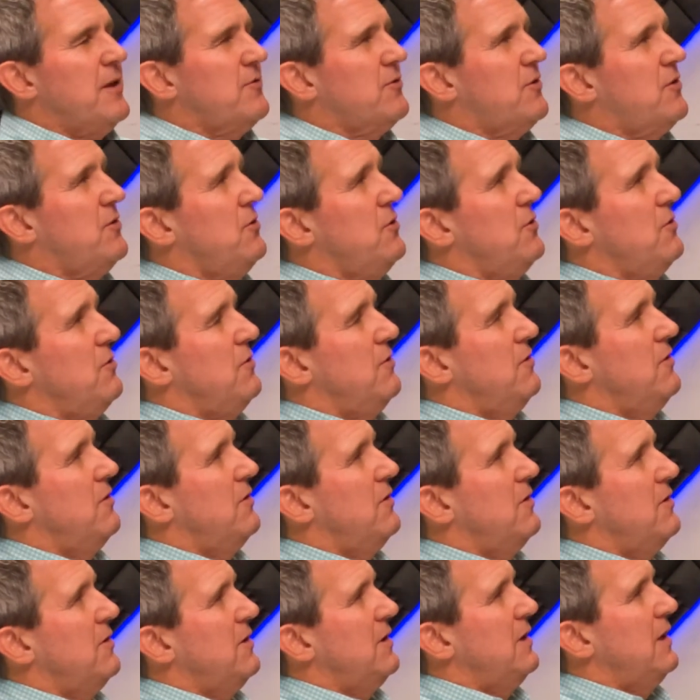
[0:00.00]
That's cool.
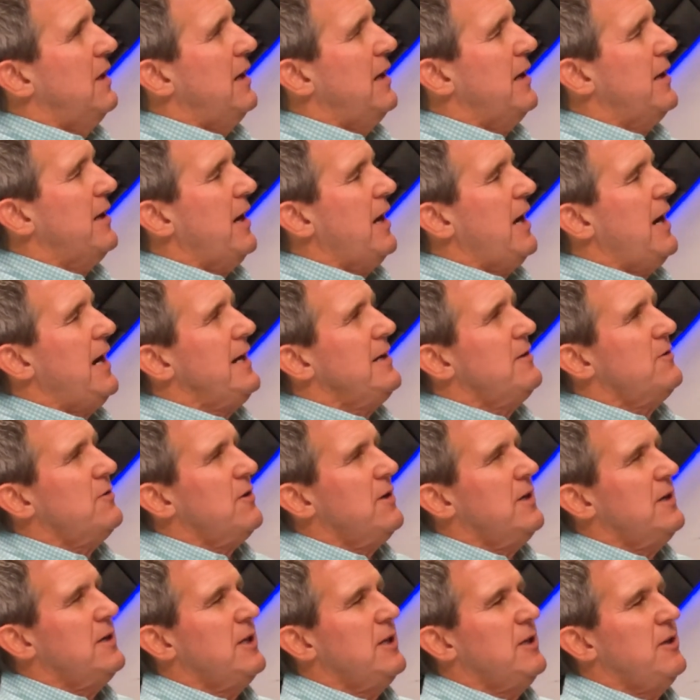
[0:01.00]
I
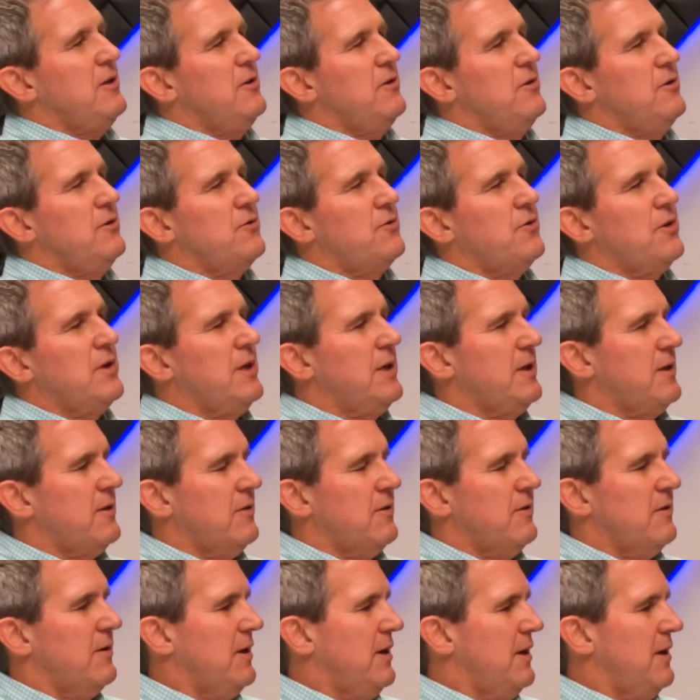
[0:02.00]
tried to use
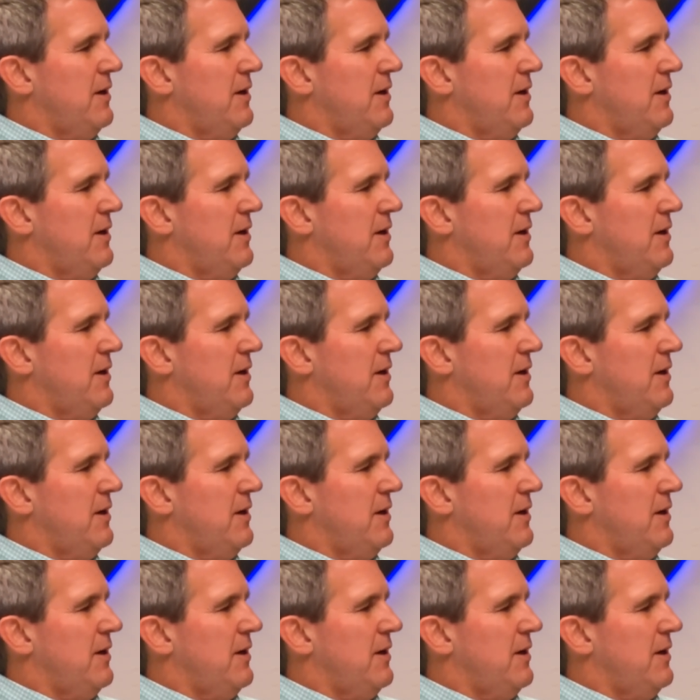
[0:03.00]
it.